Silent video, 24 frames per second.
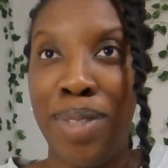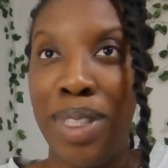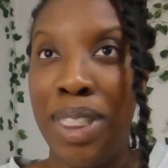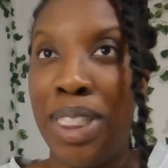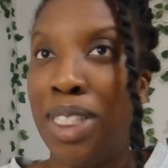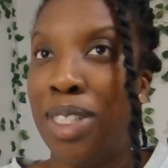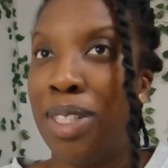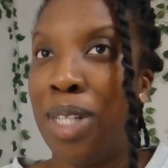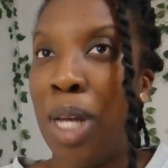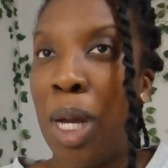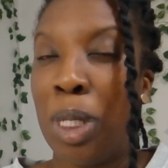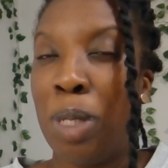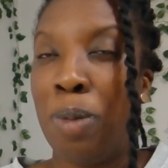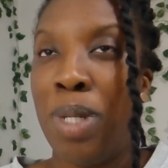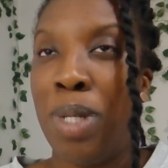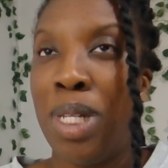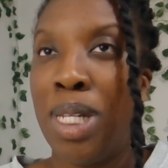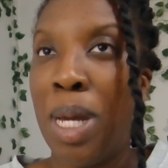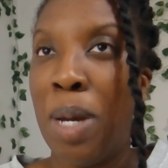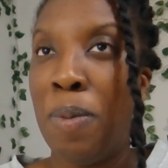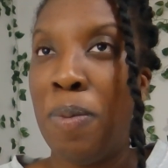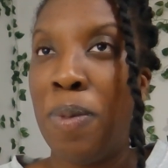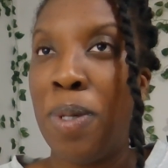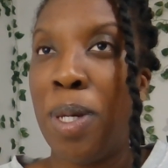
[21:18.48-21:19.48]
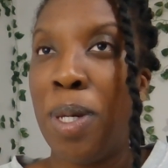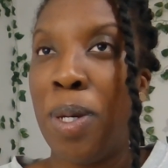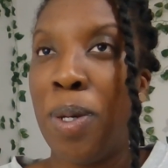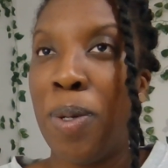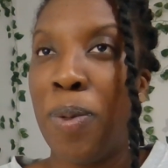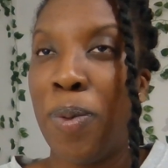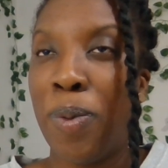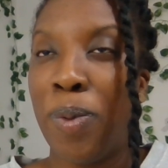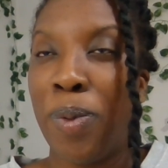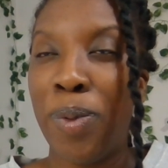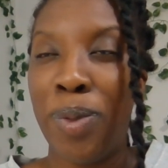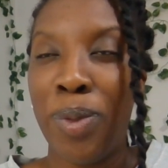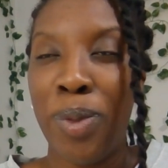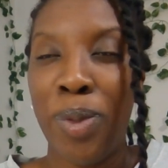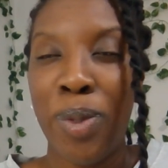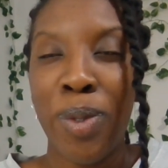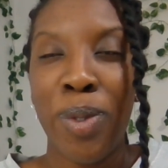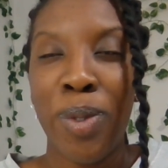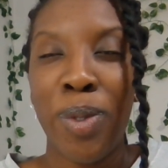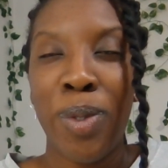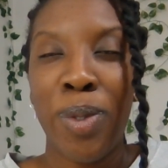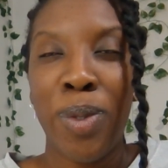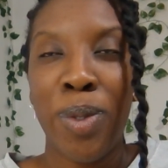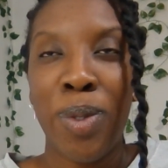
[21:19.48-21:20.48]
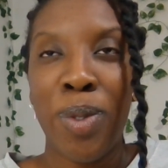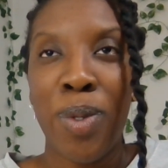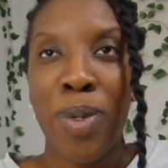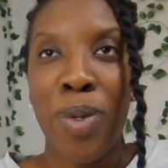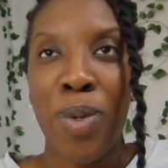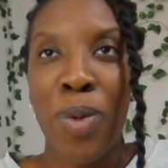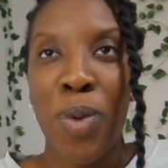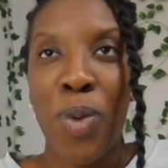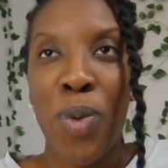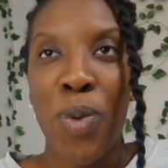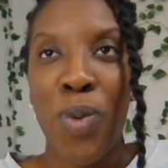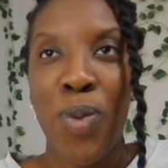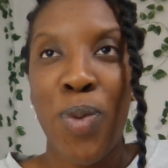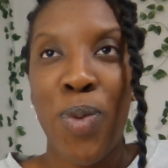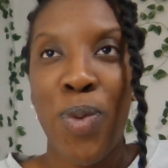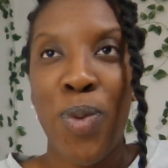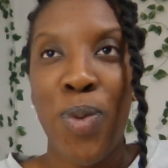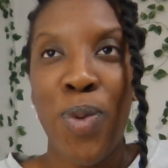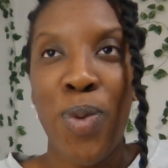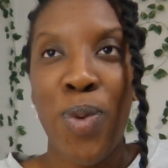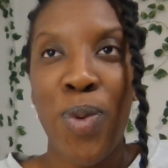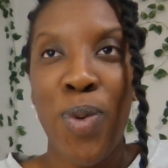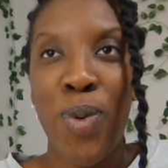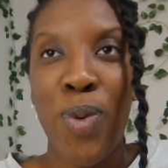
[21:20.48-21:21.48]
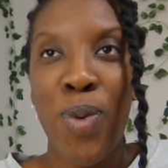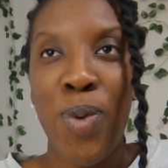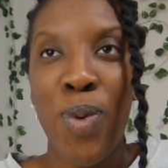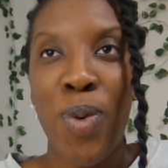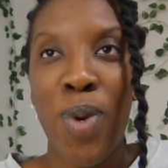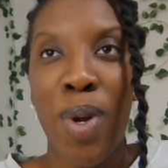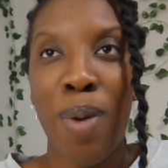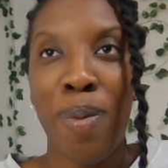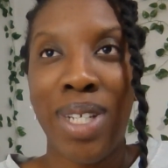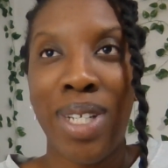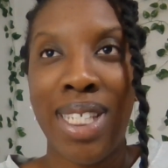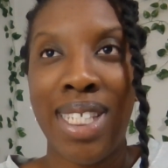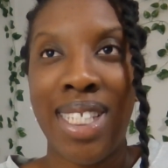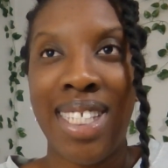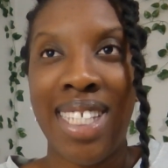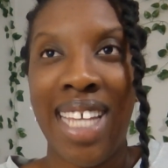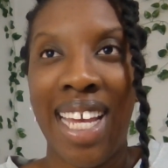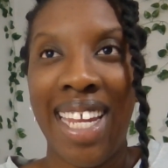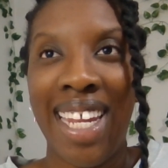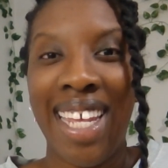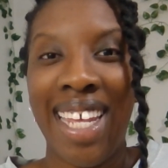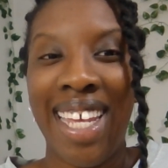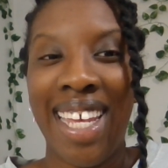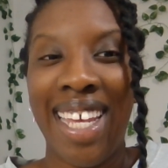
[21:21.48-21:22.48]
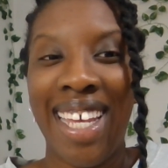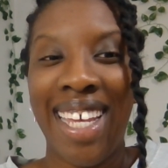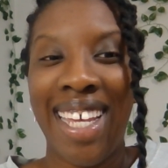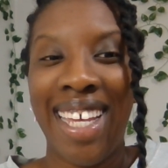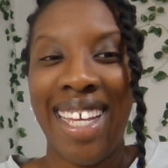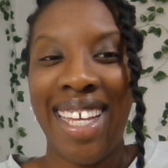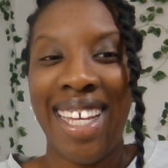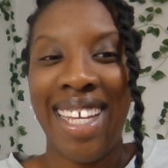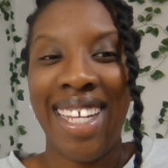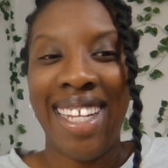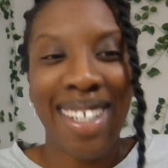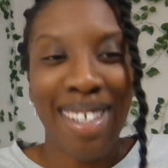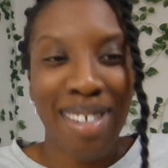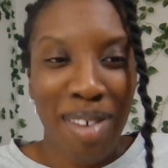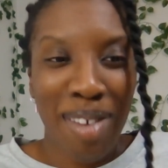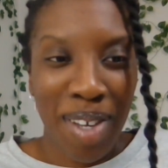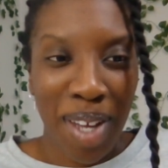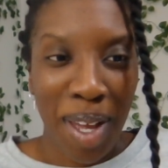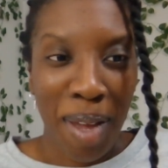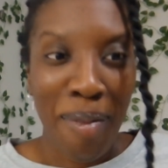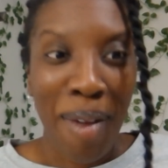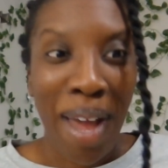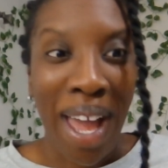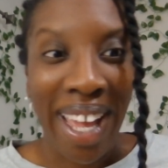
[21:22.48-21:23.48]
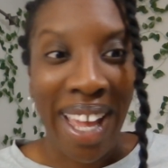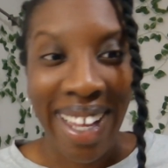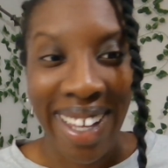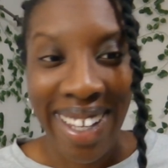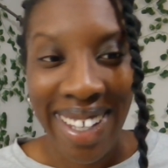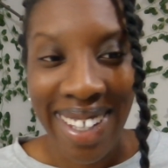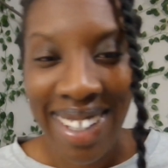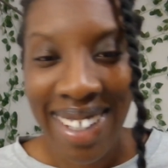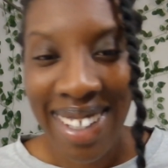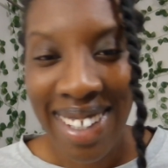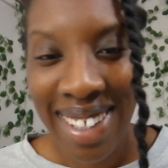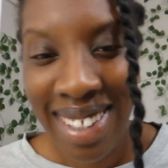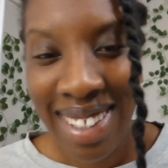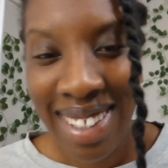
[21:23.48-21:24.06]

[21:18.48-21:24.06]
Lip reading: please talk to me down below. Ooh, I'm excited. Okay, bye.